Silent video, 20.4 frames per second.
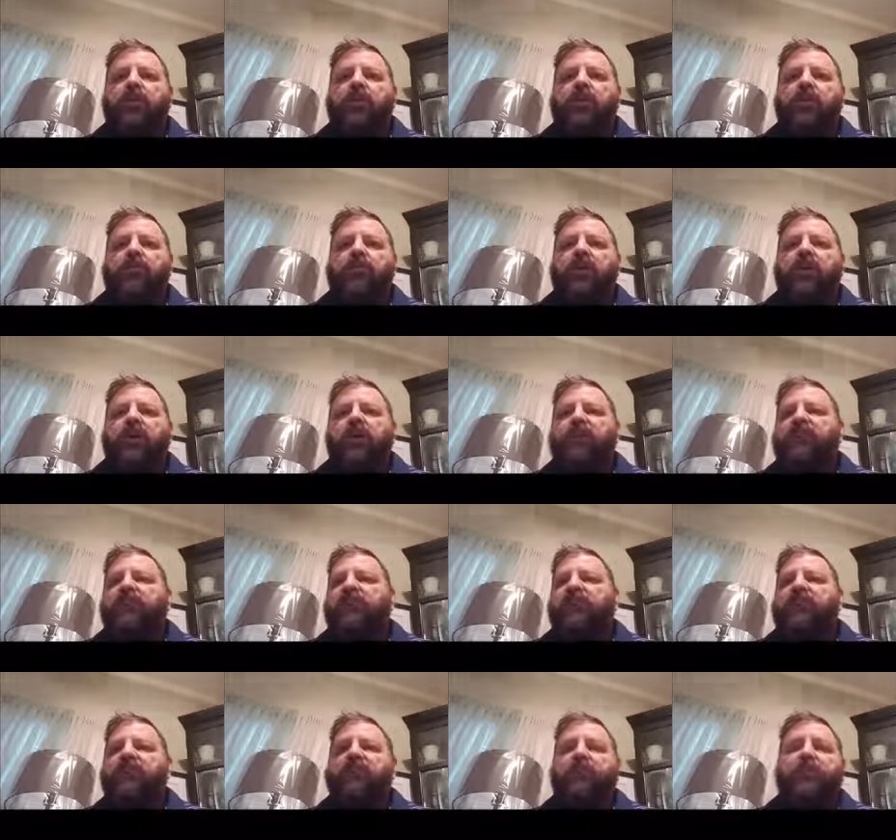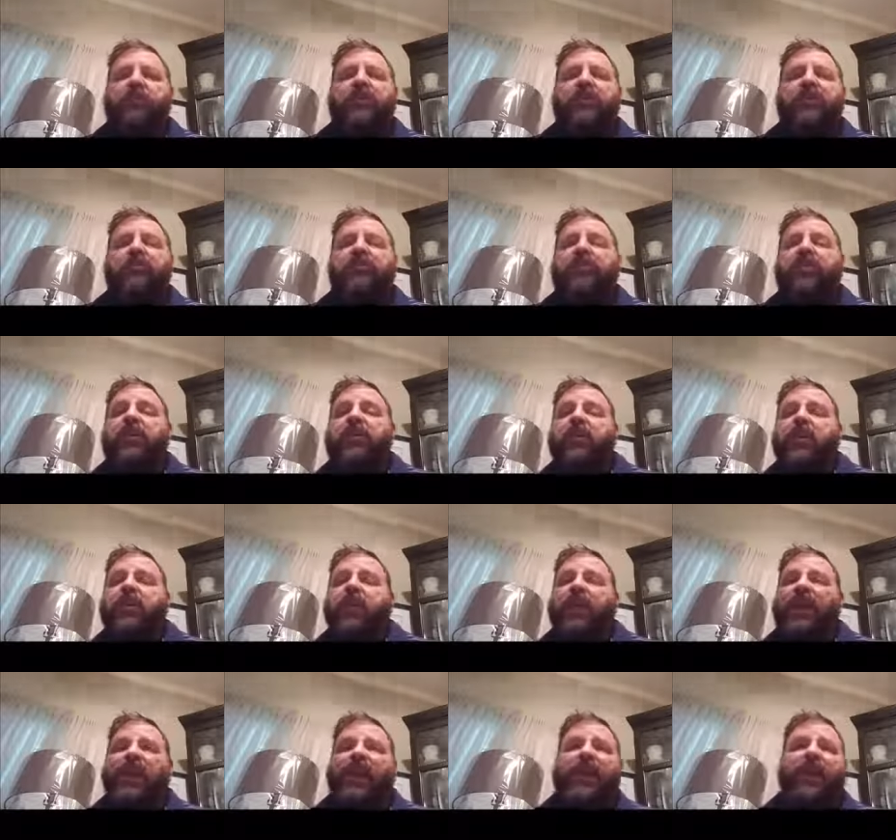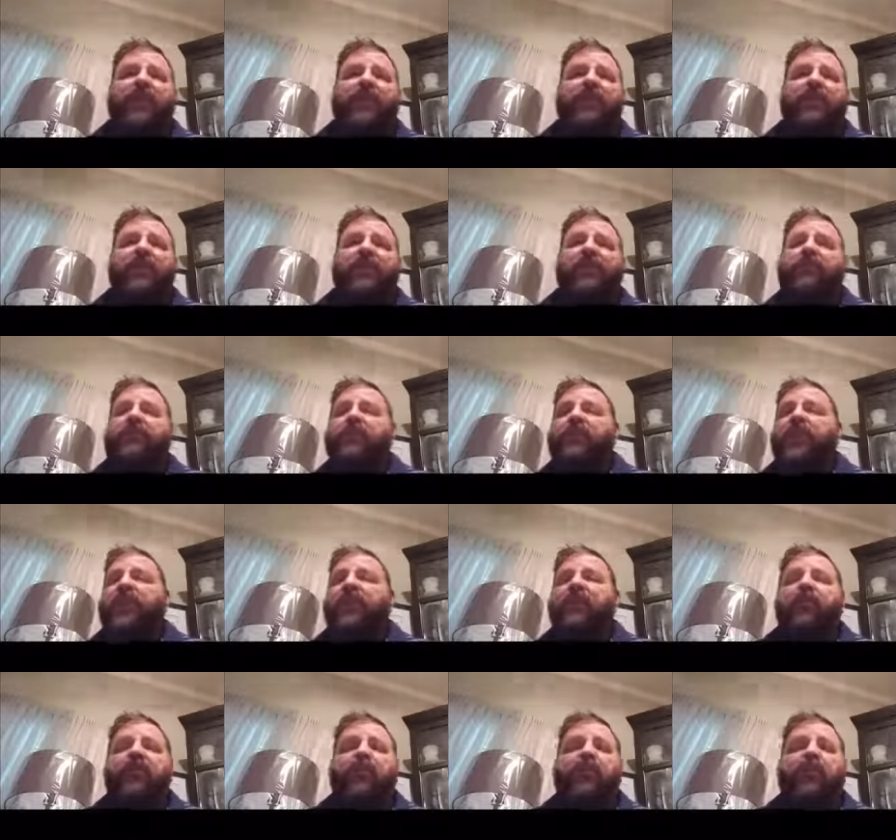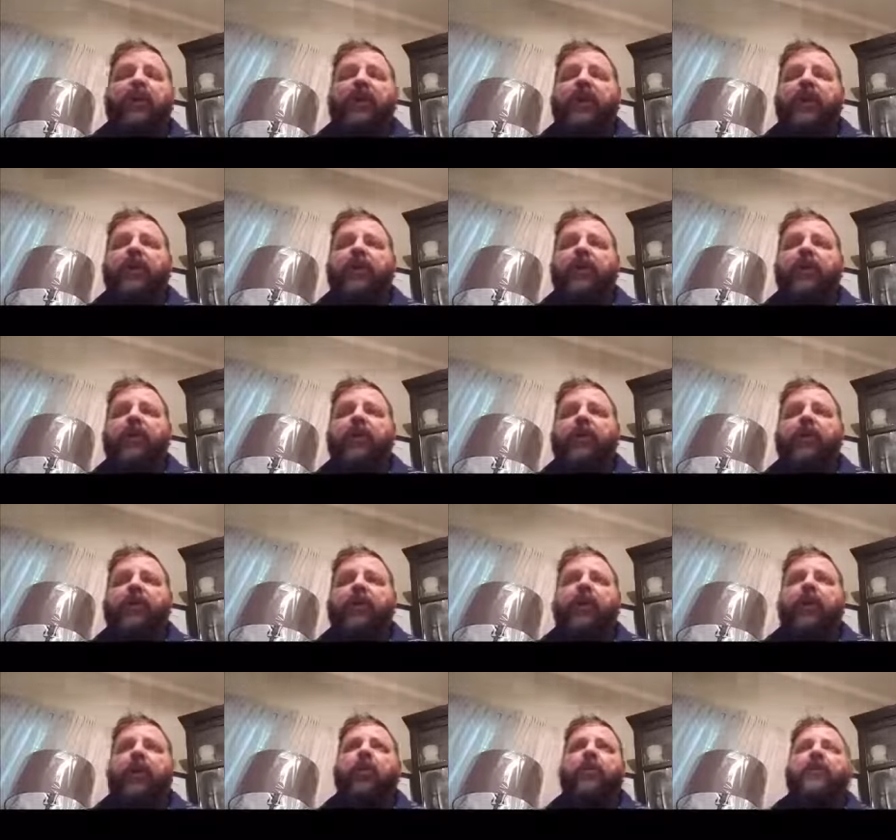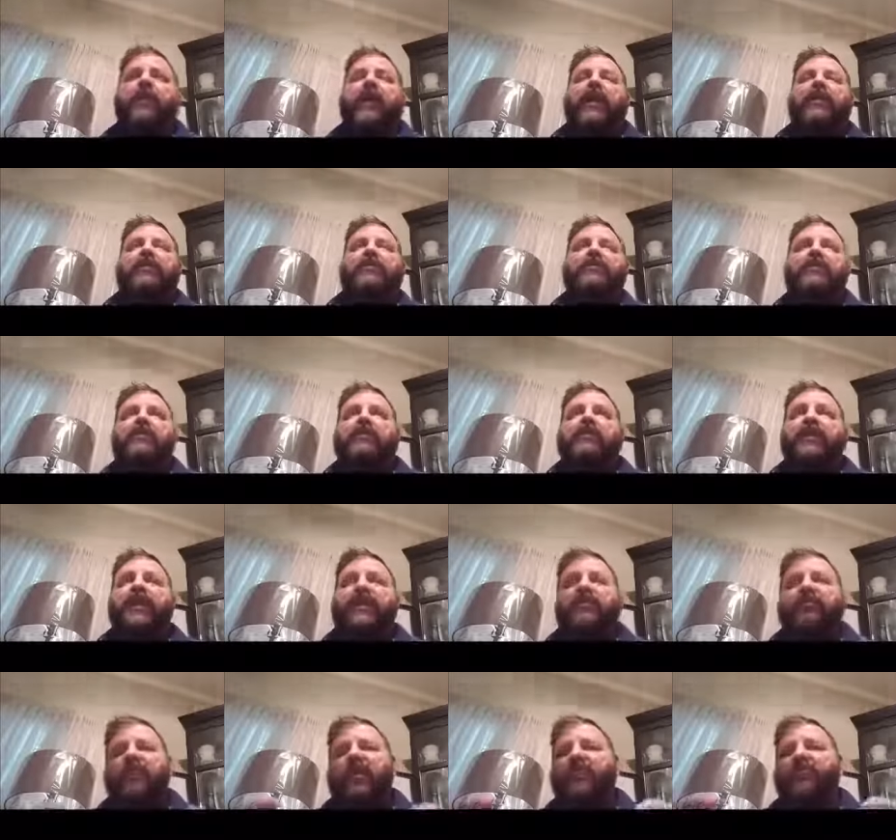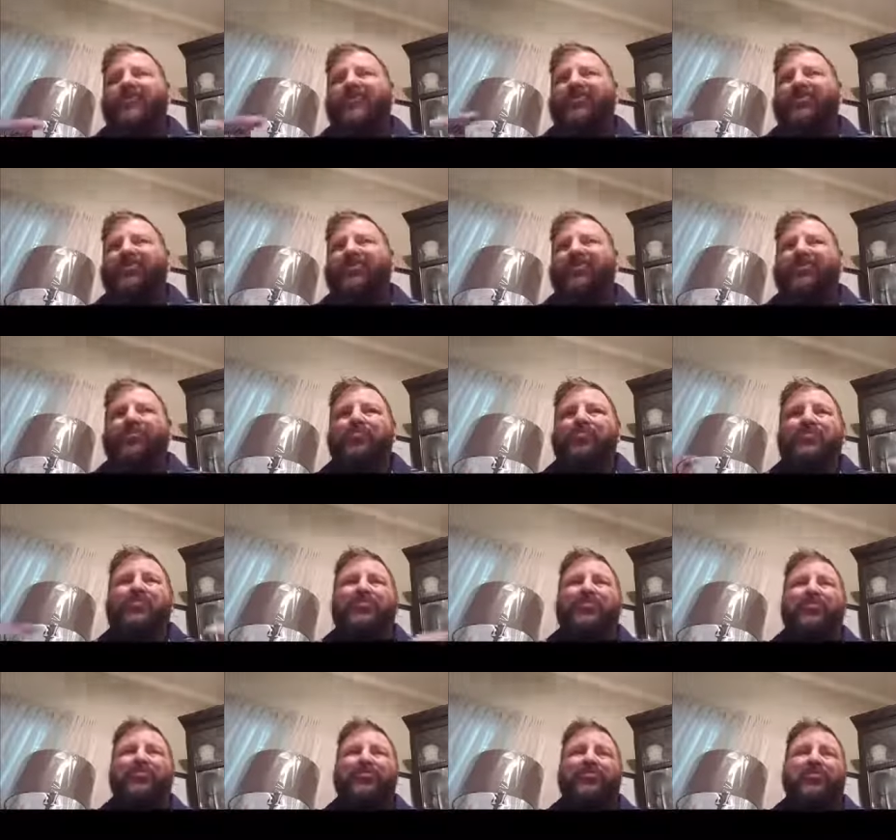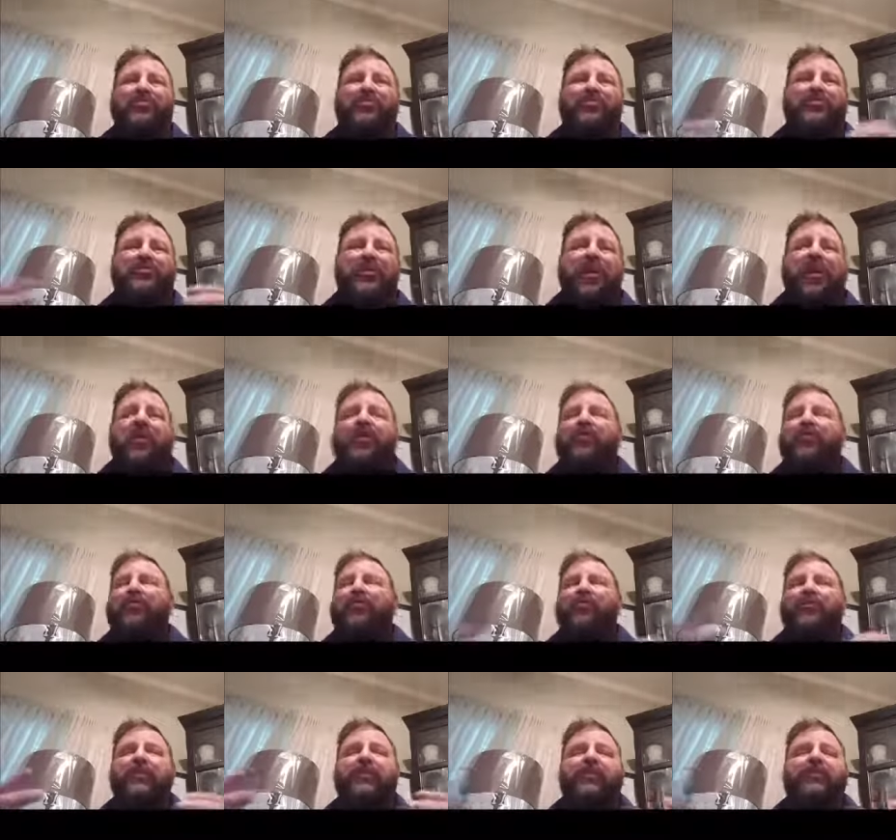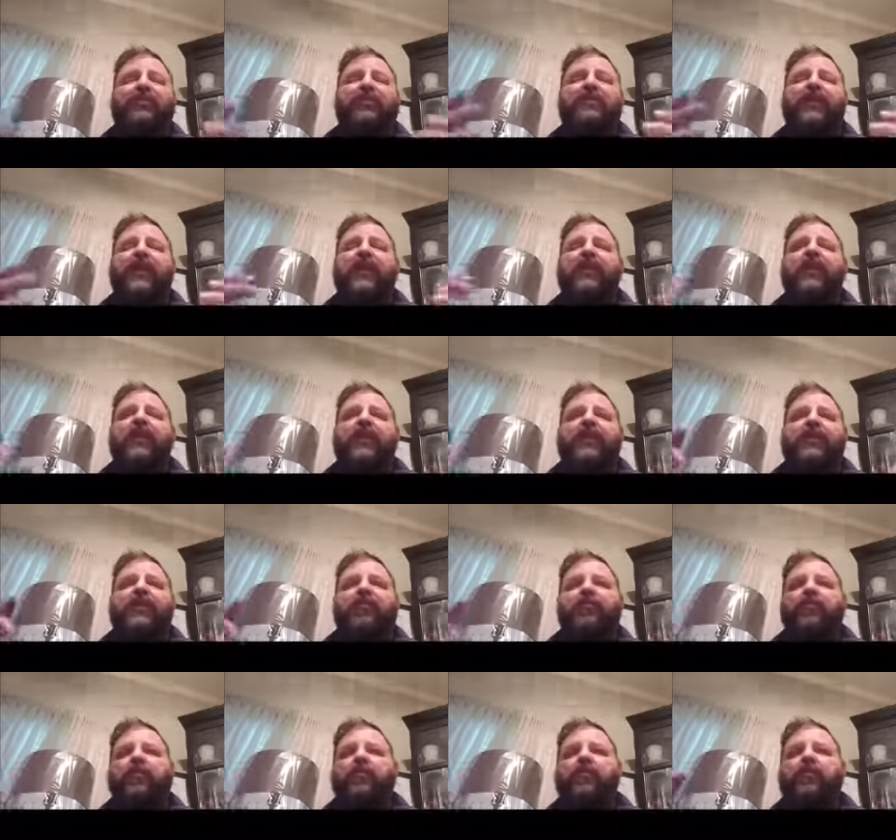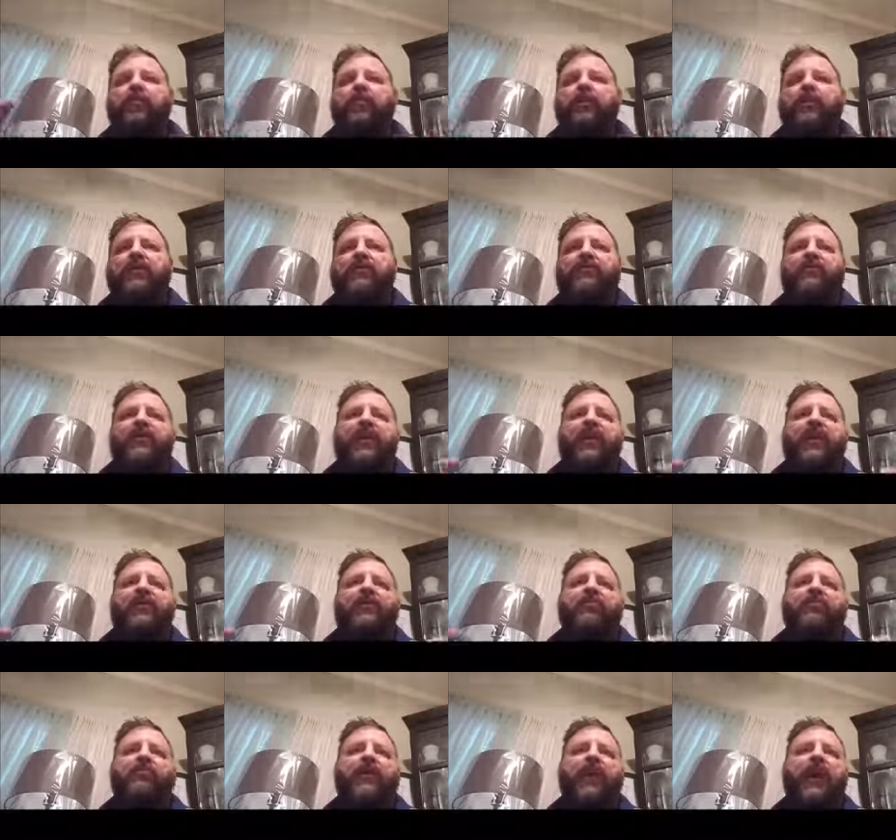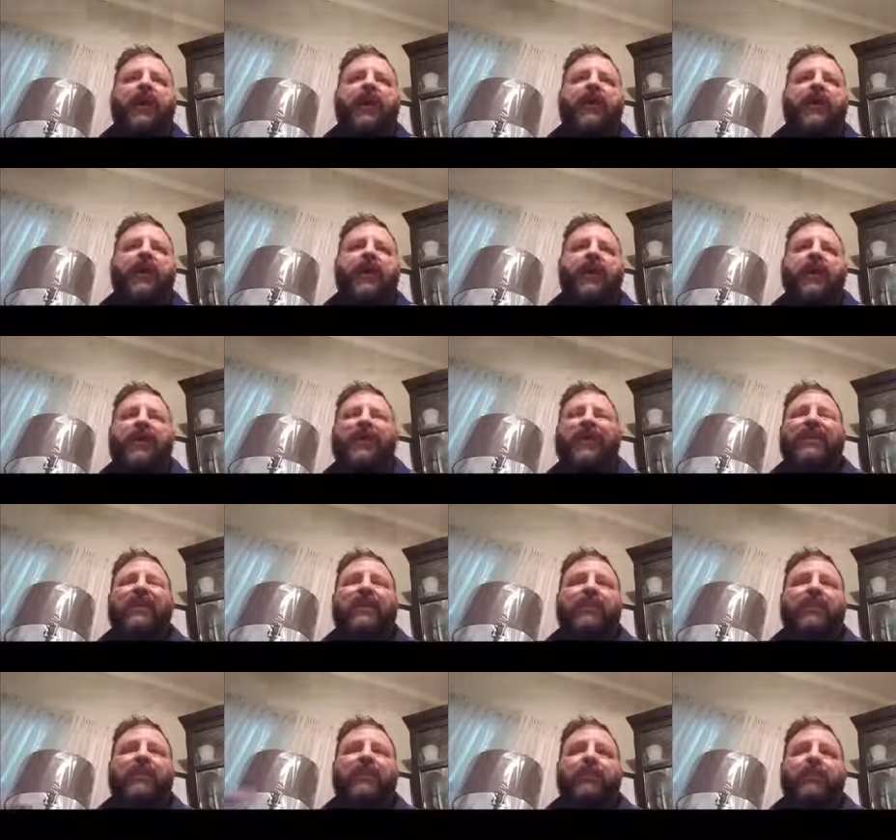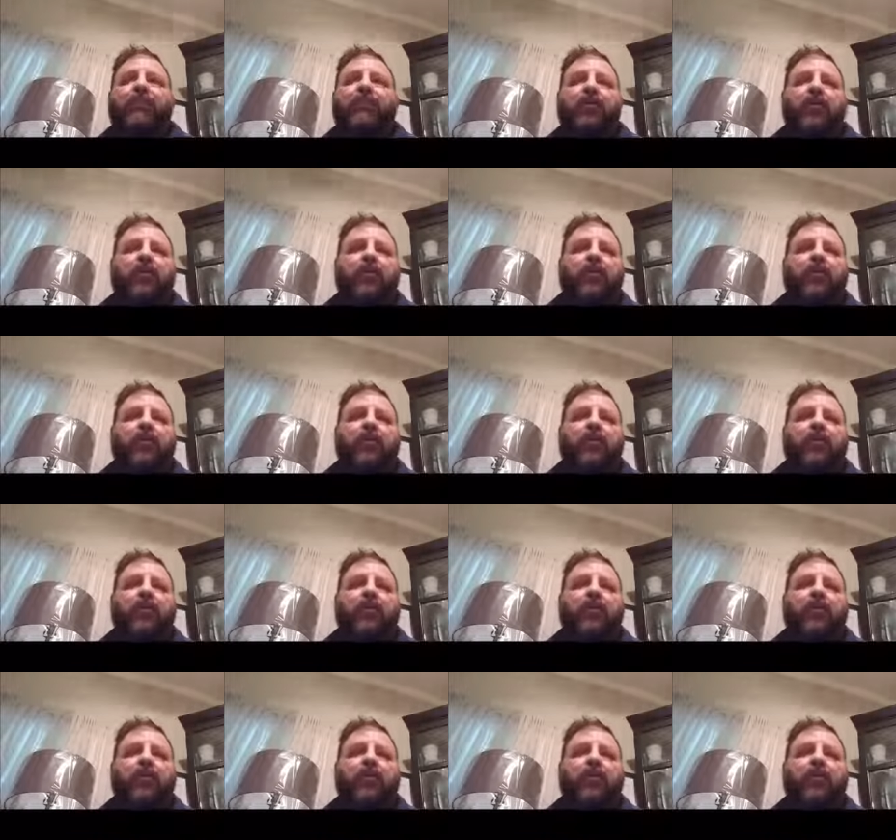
you're not necessarily mentioning anything you've got going on, and that you're not mentioning your business or your sales or anything like that. You want to build value by giving them